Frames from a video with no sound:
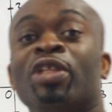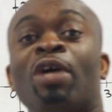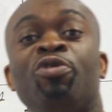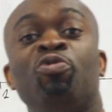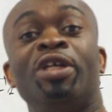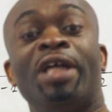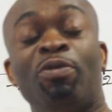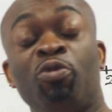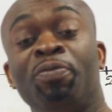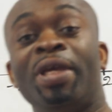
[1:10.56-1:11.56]
that we
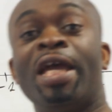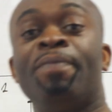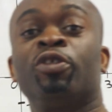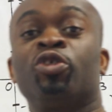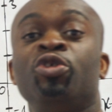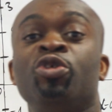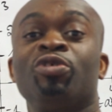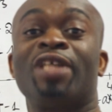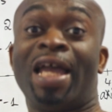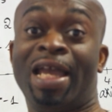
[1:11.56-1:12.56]
will be able to
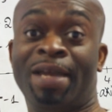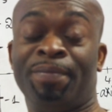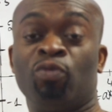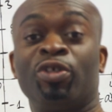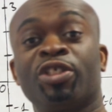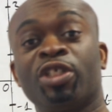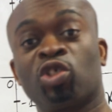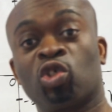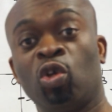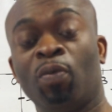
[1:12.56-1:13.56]
use m, which is the
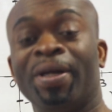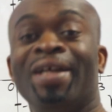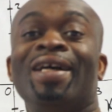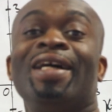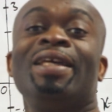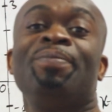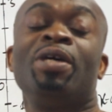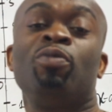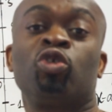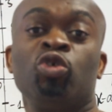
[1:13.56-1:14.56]
slope, and then be
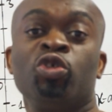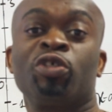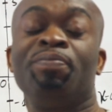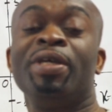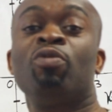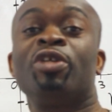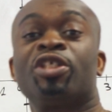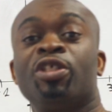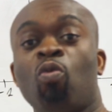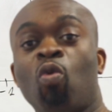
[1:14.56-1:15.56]
able to use b, which
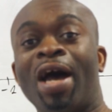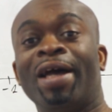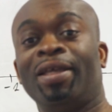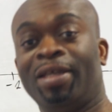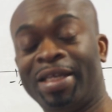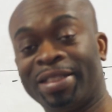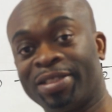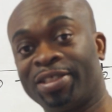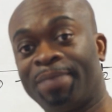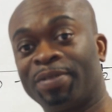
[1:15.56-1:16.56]
is the
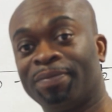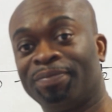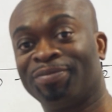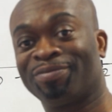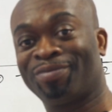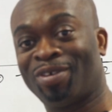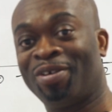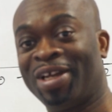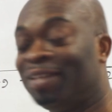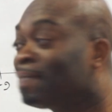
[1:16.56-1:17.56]
y-intercept. All
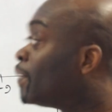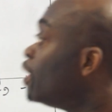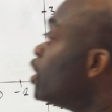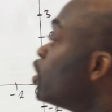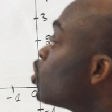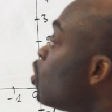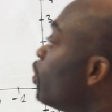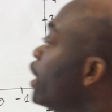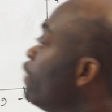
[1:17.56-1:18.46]
right? So